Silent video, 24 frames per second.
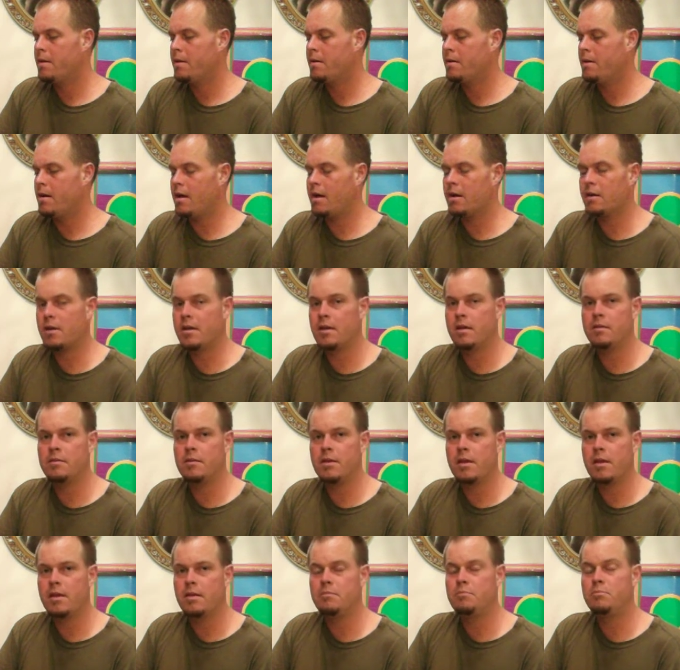
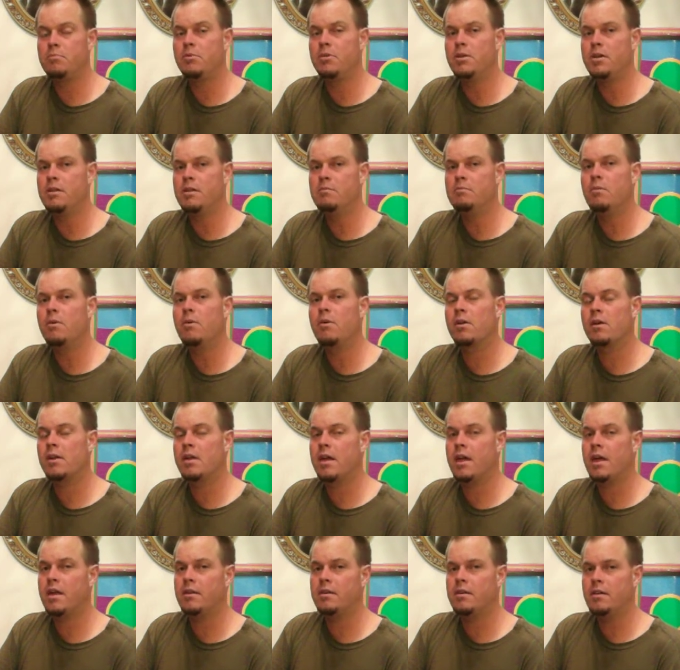can breed more
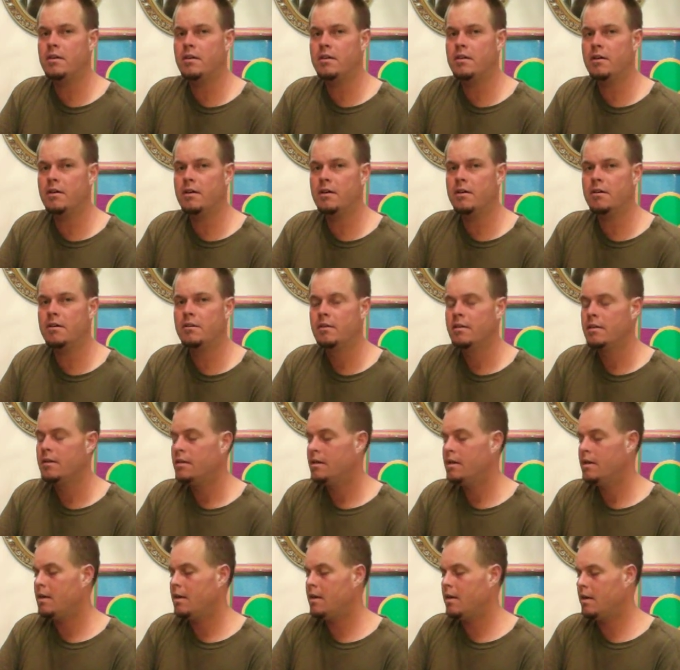Candida.
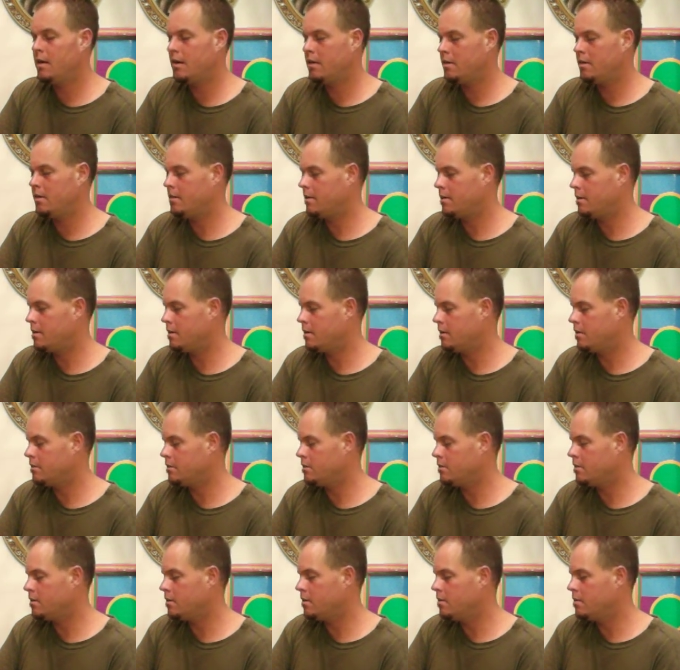And
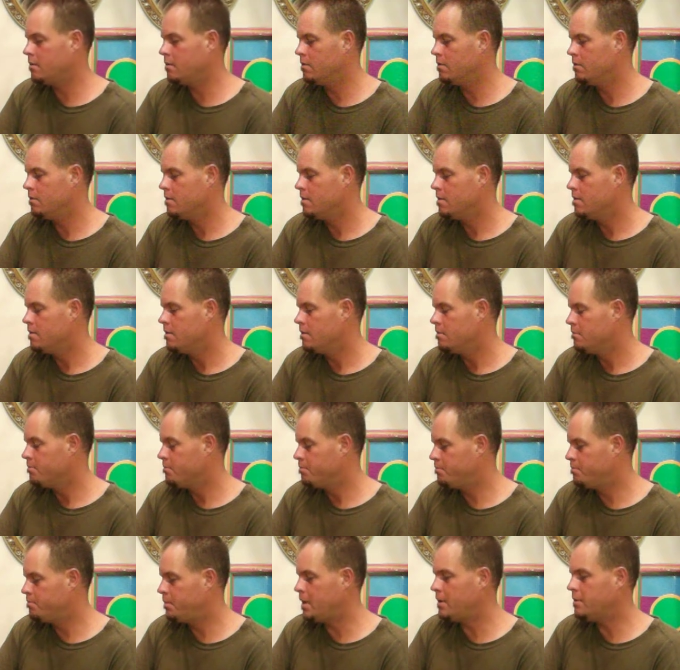so
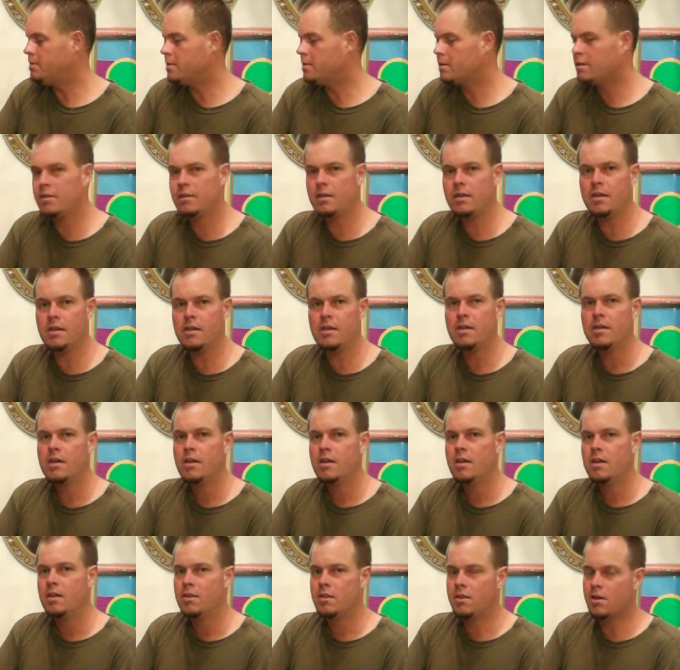basically
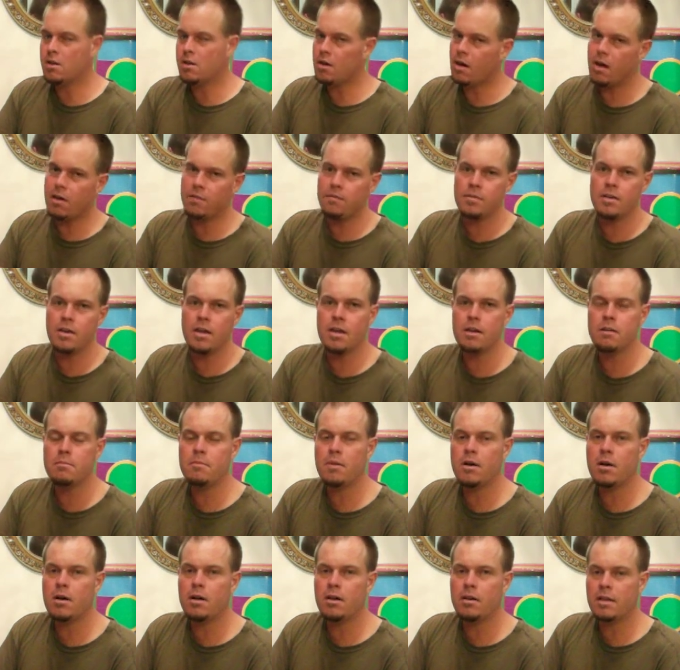the coffee
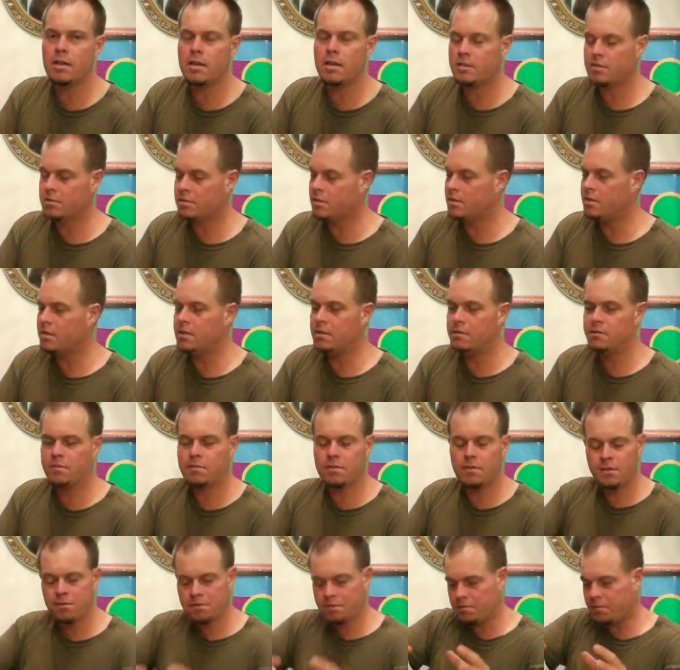enema, it's good
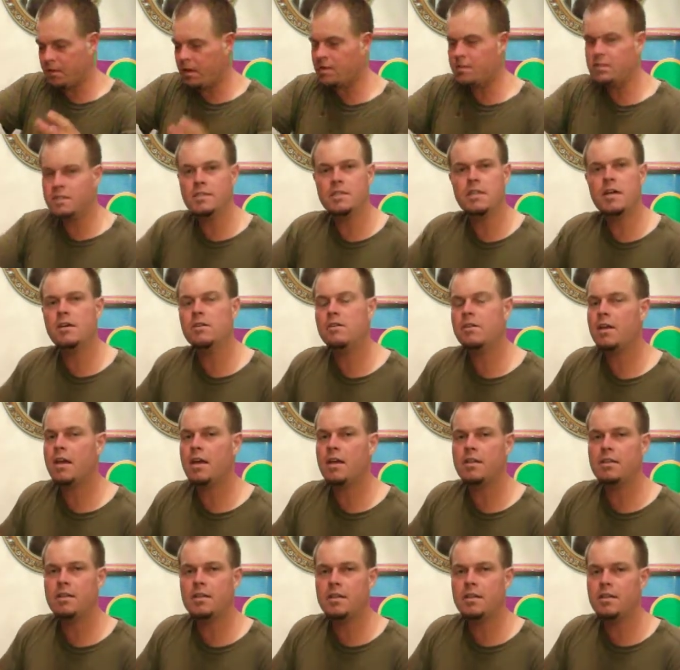for flushing out
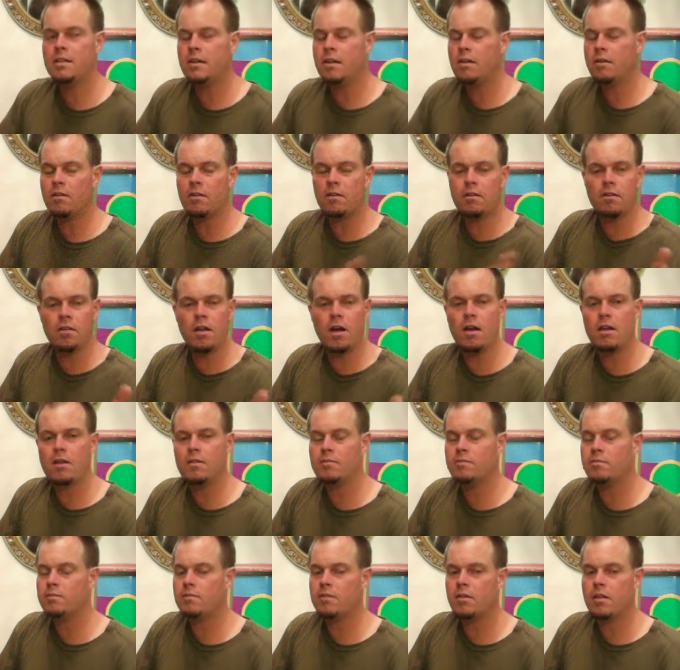Candida. A lot
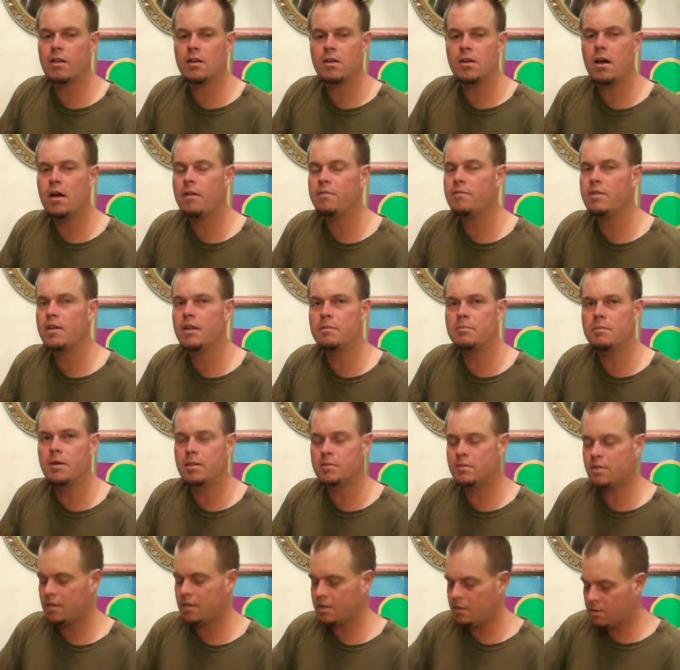of coffee
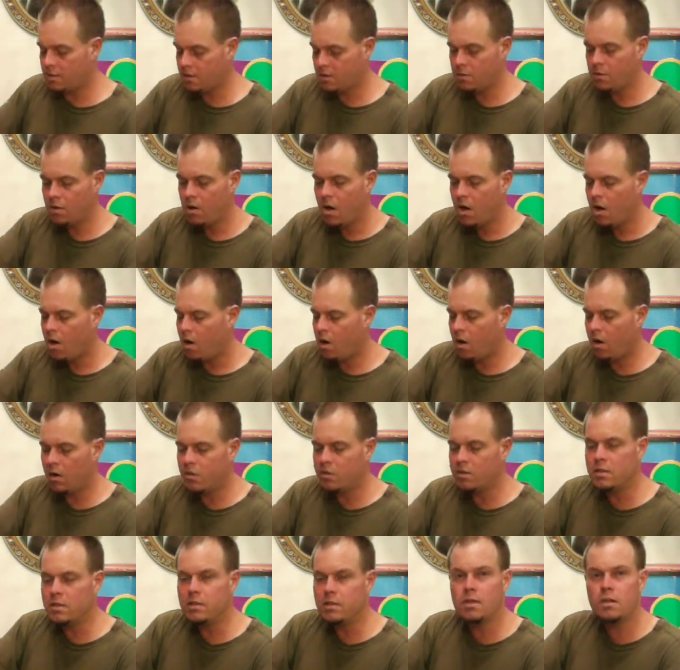enemas I do,
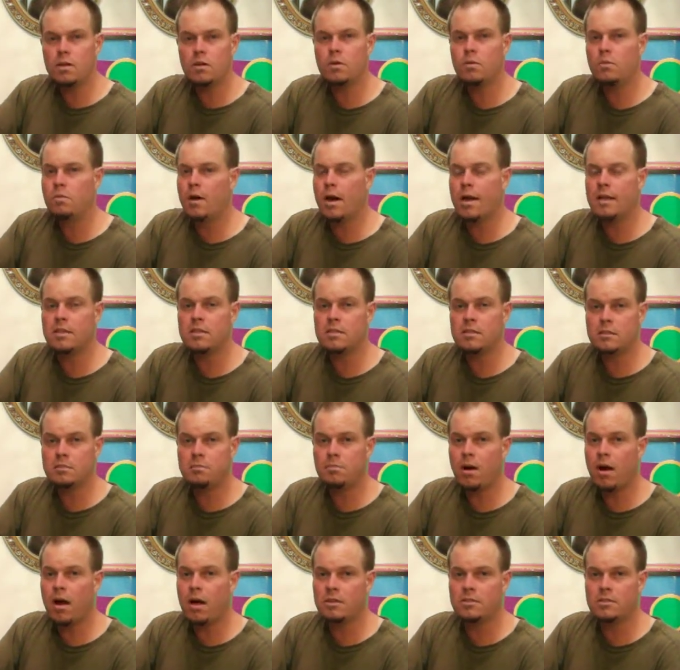all the little white
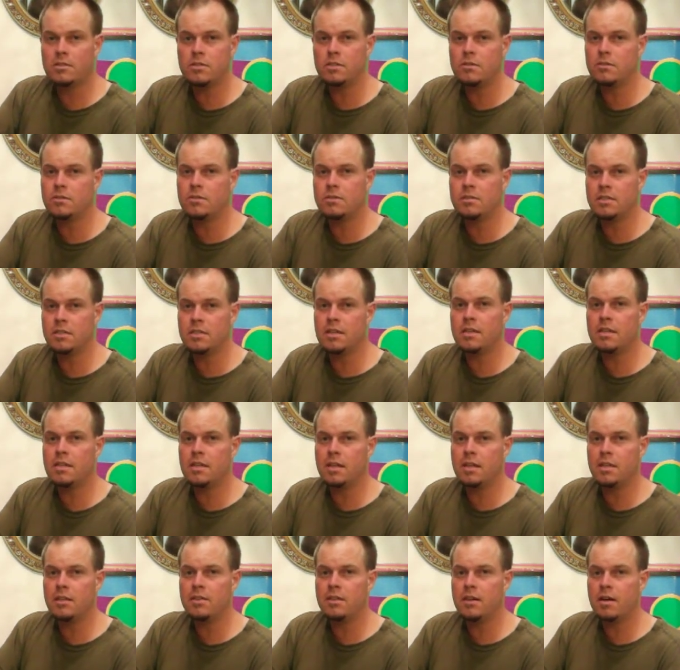spots you see
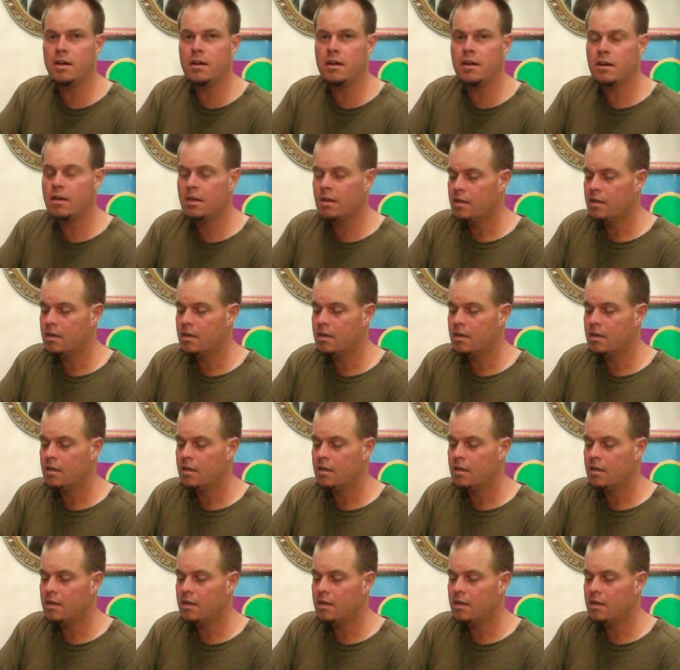in there,